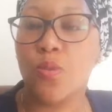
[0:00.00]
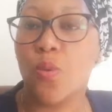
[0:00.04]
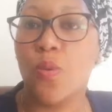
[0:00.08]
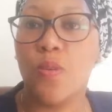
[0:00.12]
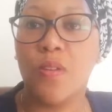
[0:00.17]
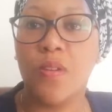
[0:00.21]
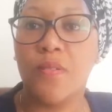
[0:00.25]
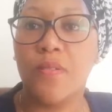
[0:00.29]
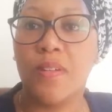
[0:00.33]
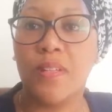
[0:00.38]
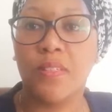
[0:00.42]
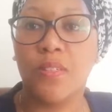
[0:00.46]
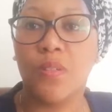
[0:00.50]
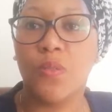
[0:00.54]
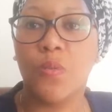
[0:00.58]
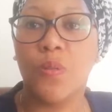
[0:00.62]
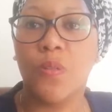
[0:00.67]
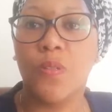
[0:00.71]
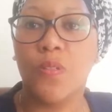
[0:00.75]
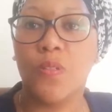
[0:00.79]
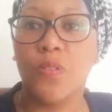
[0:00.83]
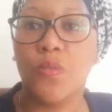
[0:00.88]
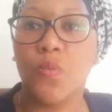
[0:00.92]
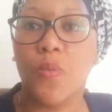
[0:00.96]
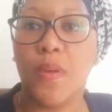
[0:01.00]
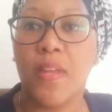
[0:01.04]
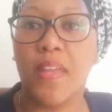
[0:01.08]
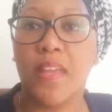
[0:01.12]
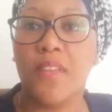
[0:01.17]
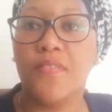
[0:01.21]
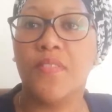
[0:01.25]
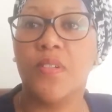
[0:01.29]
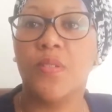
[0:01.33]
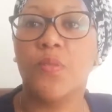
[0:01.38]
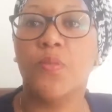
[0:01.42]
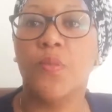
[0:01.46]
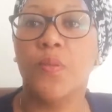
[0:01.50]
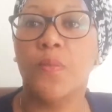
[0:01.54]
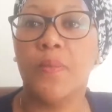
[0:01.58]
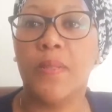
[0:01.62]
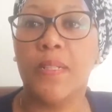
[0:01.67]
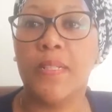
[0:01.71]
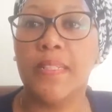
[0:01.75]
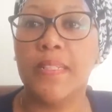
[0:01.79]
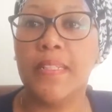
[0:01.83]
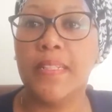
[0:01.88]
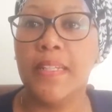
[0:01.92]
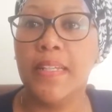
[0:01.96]
all around the world, wherever
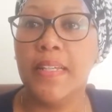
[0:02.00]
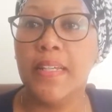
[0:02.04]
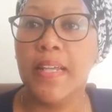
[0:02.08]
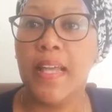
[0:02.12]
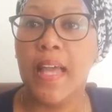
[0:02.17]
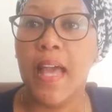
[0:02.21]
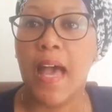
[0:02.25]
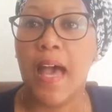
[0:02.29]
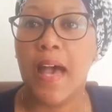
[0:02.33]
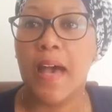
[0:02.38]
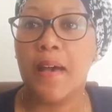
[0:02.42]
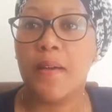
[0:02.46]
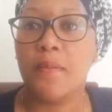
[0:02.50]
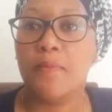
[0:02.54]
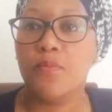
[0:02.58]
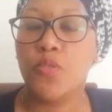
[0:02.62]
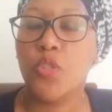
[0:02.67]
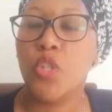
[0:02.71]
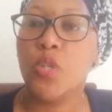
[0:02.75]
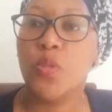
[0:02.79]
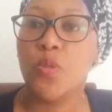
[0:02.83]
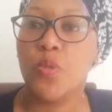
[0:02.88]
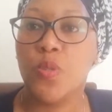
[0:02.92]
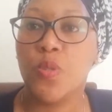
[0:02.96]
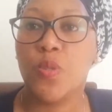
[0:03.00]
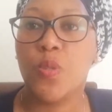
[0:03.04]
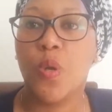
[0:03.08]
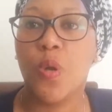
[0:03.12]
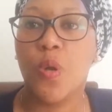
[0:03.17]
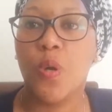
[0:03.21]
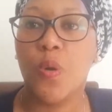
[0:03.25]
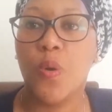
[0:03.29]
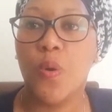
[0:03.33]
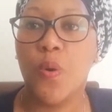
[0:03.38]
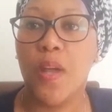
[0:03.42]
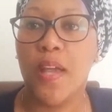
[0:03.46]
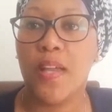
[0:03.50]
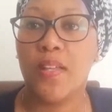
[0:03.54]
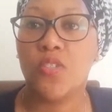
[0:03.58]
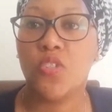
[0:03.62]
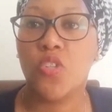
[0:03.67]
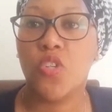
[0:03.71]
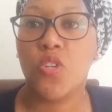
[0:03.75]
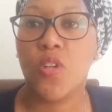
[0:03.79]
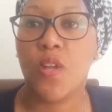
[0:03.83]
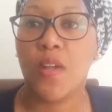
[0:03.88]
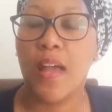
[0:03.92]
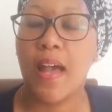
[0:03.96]
women choose to go and
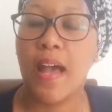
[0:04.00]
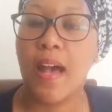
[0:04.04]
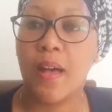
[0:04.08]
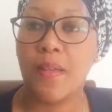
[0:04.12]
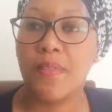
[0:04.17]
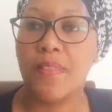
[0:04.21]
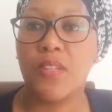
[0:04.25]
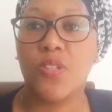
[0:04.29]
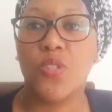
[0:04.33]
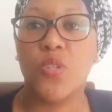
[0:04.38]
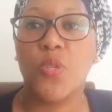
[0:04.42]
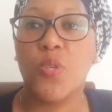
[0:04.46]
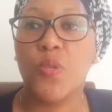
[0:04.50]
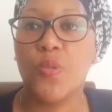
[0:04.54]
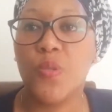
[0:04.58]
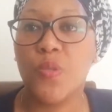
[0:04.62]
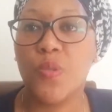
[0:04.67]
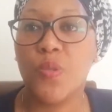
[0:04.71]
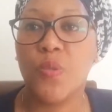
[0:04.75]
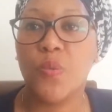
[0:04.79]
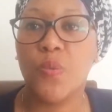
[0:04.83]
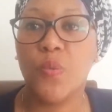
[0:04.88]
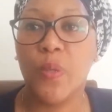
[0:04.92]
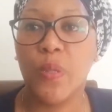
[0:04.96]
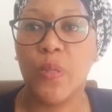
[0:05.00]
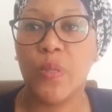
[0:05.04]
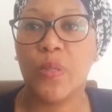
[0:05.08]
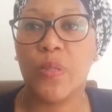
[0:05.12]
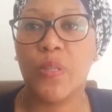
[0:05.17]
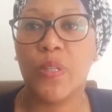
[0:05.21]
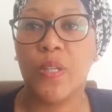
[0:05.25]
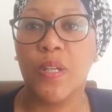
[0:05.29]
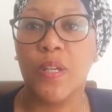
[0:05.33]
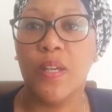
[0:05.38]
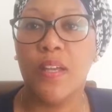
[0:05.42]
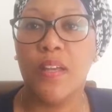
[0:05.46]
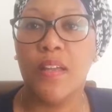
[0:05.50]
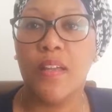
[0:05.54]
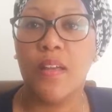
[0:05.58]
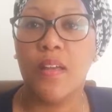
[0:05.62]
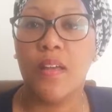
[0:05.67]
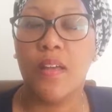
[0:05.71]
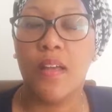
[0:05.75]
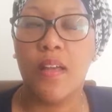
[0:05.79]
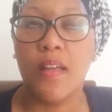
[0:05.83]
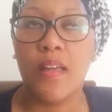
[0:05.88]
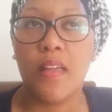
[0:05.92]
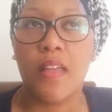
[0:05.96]
how they choose to work.
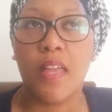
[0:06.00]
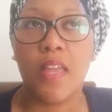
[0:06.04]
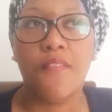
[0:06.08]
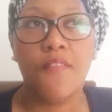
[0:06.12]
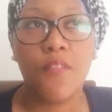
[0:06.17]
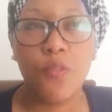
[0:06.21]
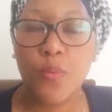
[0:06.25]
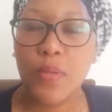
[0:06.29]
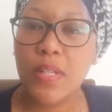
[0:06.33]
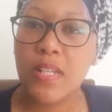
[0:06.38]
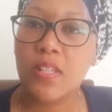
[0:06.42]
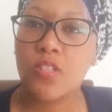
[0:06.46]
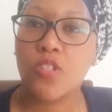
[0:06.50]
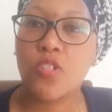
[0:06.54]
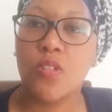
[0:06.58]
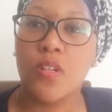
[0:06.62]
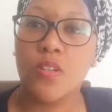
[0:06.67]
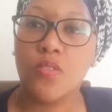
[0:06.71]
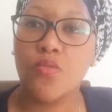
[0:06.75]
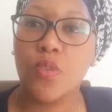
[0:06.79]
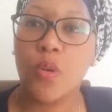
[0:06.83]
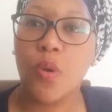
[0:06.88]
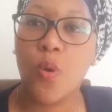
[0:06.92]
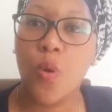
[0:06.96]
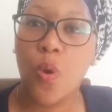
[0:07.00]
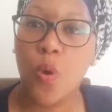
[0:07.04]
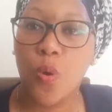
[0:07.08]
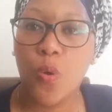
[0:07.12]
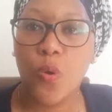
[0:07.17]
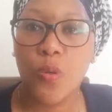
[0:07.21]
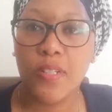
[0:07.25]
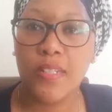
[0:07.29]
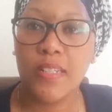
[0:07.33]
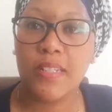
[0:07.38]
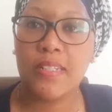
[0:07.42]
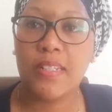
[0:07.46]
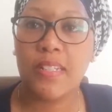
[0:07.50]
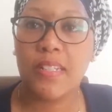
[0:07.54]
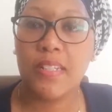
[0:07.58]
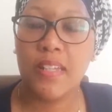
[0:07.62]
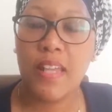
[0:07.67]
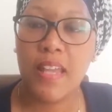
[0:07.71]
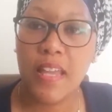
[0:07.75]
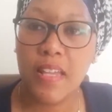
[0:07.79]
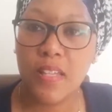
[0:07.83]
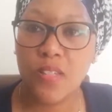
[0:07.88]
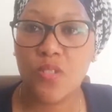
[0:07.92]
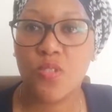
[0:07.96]
Even when it's not recorded in
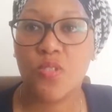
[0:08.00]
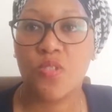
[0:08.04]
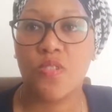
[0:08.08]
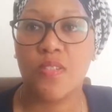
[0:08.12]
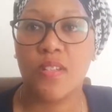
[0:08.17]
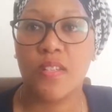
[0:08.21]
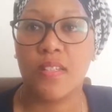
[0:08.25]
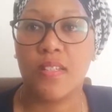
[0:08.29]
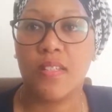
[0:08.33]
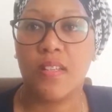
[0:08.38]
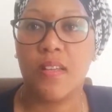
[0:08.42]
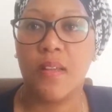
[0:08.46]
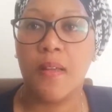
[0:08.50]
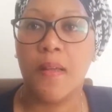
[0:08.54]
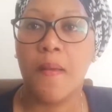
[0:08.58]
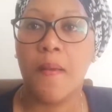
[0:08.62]
history,